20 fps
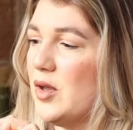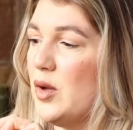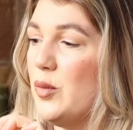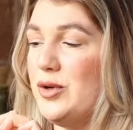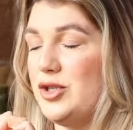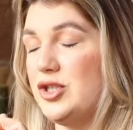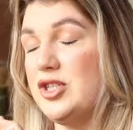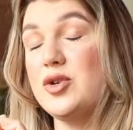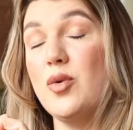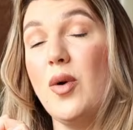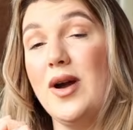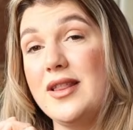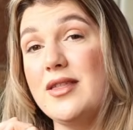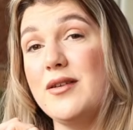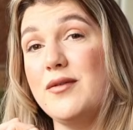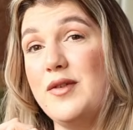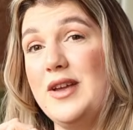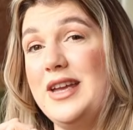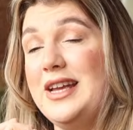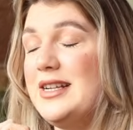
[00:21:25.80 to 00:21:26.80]
which is quite
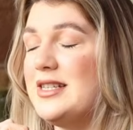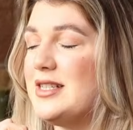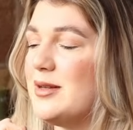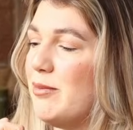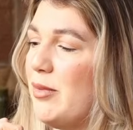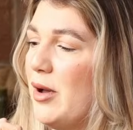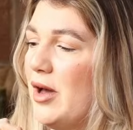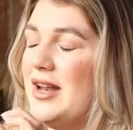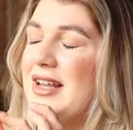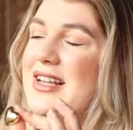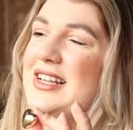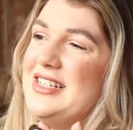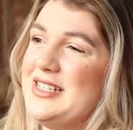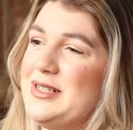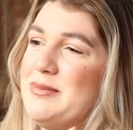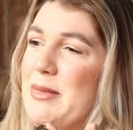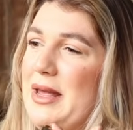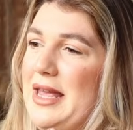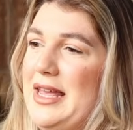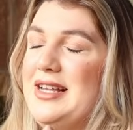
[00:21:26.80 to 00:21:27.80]
the feat, but it
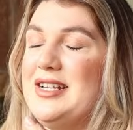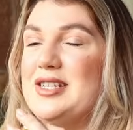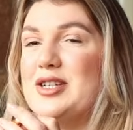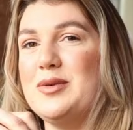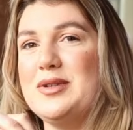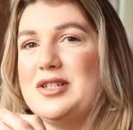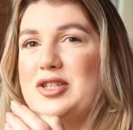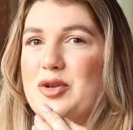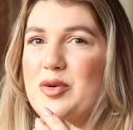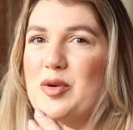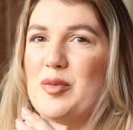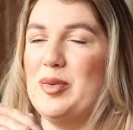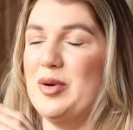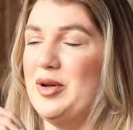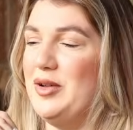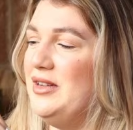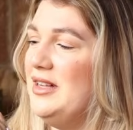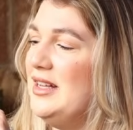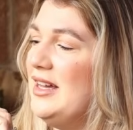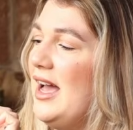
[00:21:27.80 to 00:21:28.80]
is me, so it's
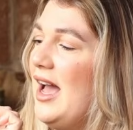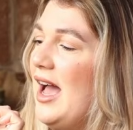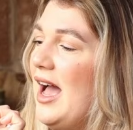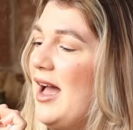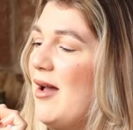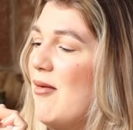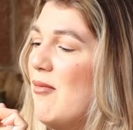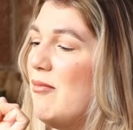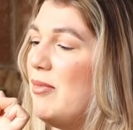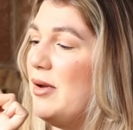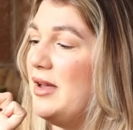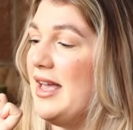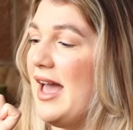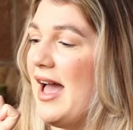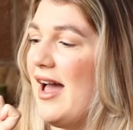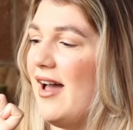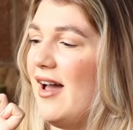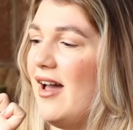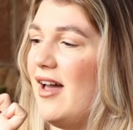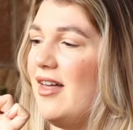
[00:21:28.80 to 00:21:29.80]
doable. But
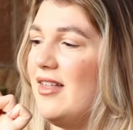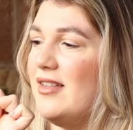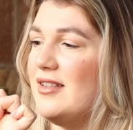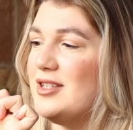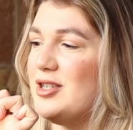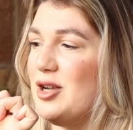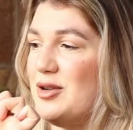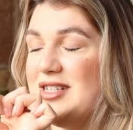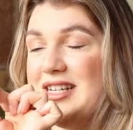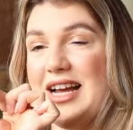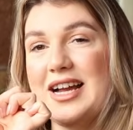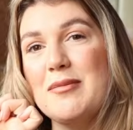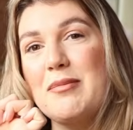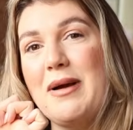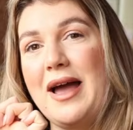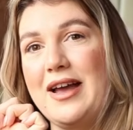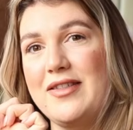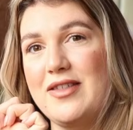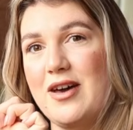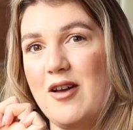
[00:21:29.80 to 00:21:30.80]
yeah, so second
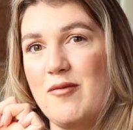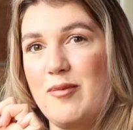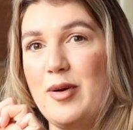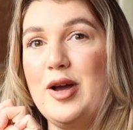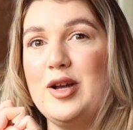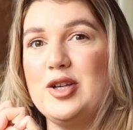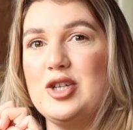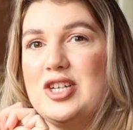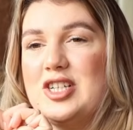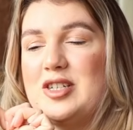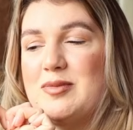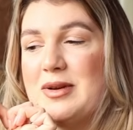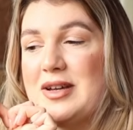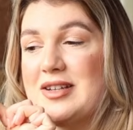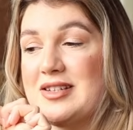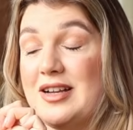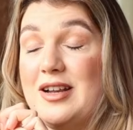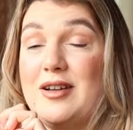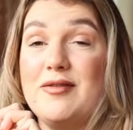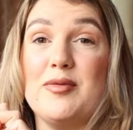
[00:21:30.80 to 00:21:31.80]
pair that I've purchased
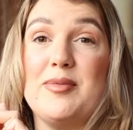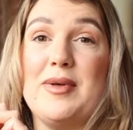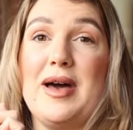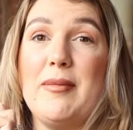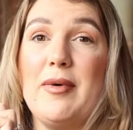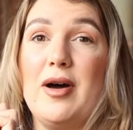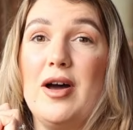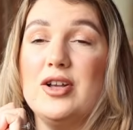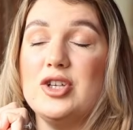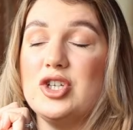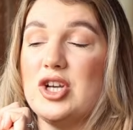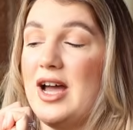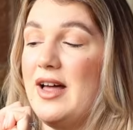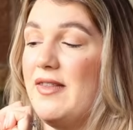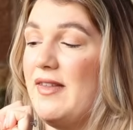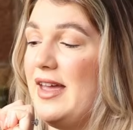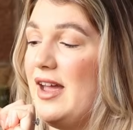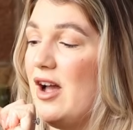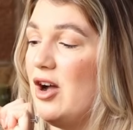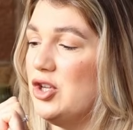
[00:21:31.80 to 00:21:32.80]
because I love them that much,
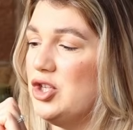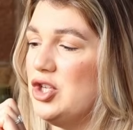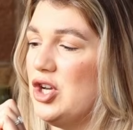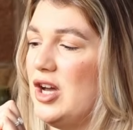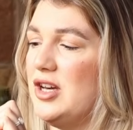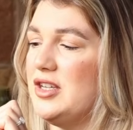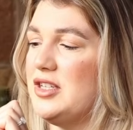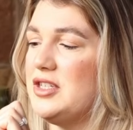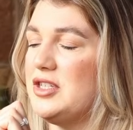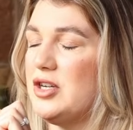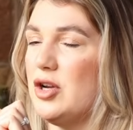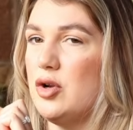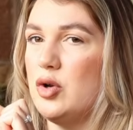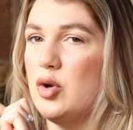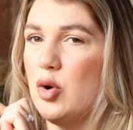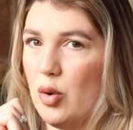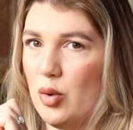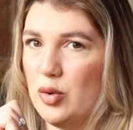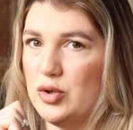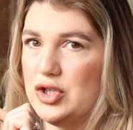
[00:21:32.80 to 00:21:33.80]
and they are just
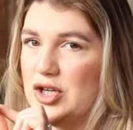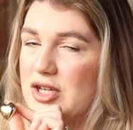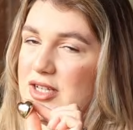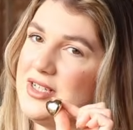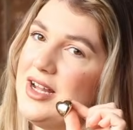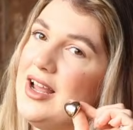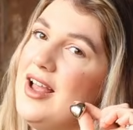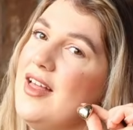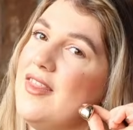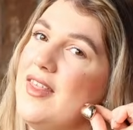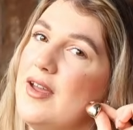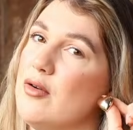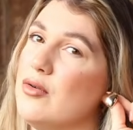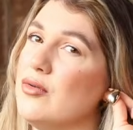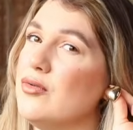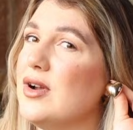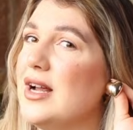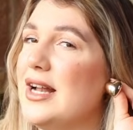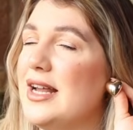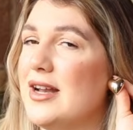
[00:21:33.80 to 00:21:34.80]
gorgeous. They're
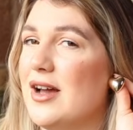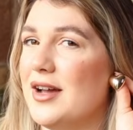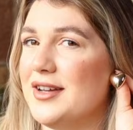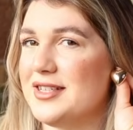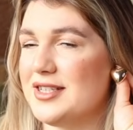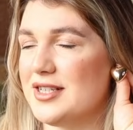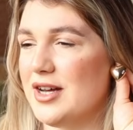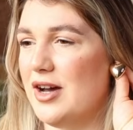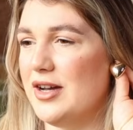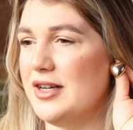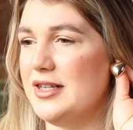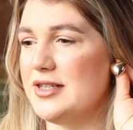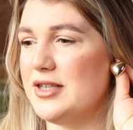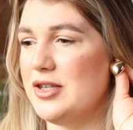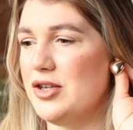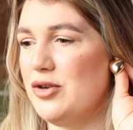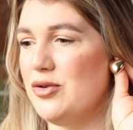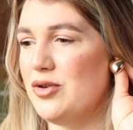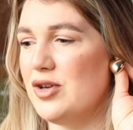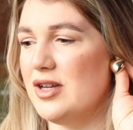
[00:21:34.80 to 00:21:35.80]
a really nice size
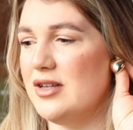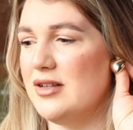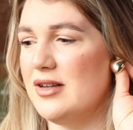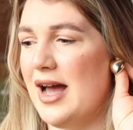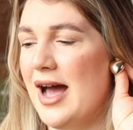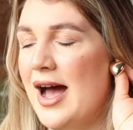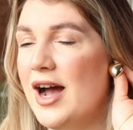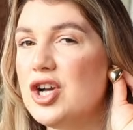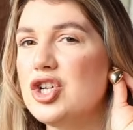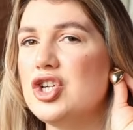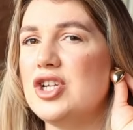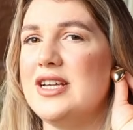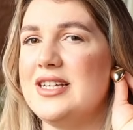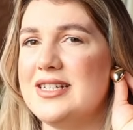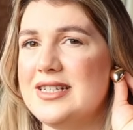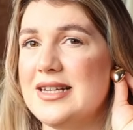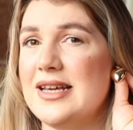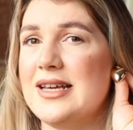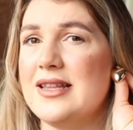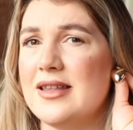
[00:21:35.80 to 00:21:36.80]
that you can actually
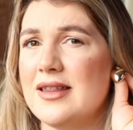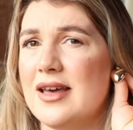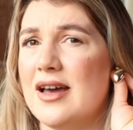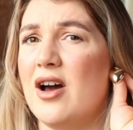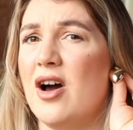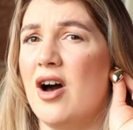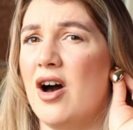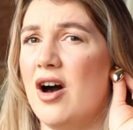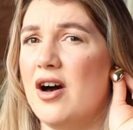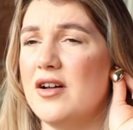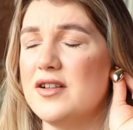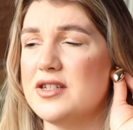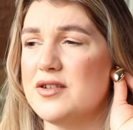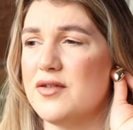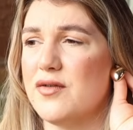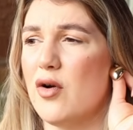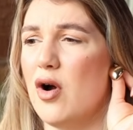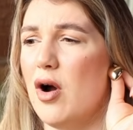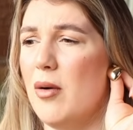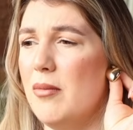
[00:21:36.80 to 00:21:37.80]
see that they're hearts
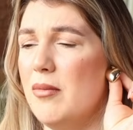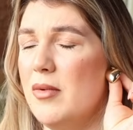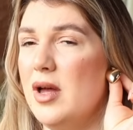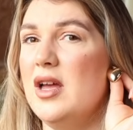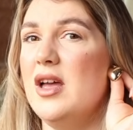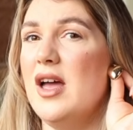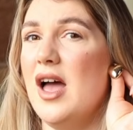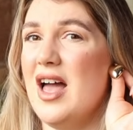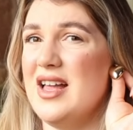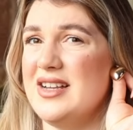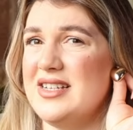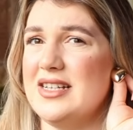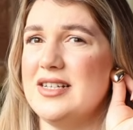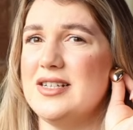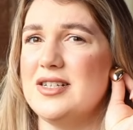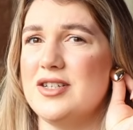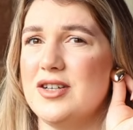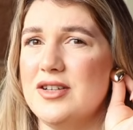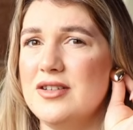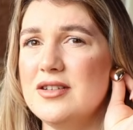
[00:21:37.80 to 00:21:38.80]
from a
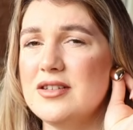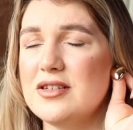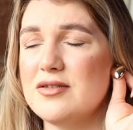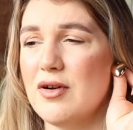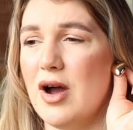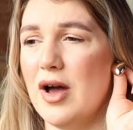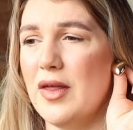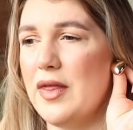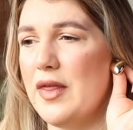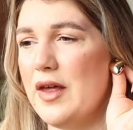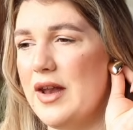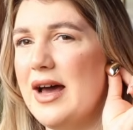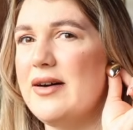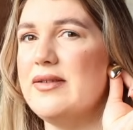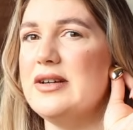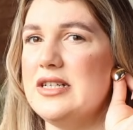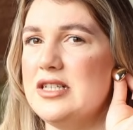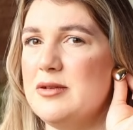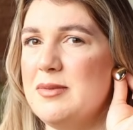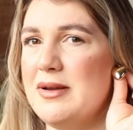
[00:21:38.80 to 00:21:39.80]
distance rather than
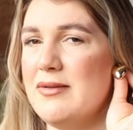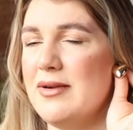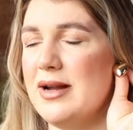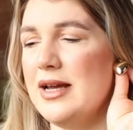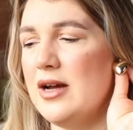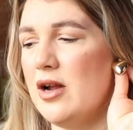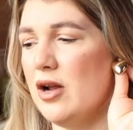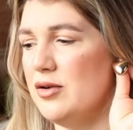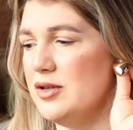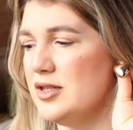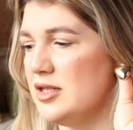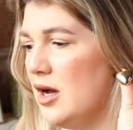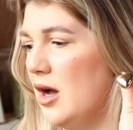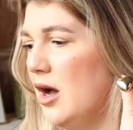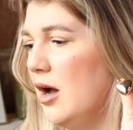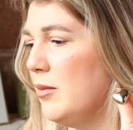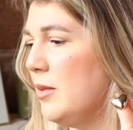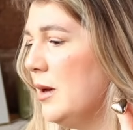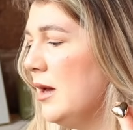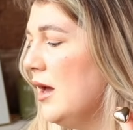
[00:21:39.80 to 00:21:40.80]
having to be really close
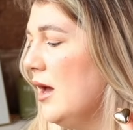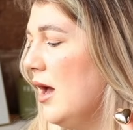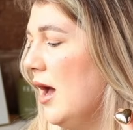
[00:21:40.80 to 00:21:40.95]
up.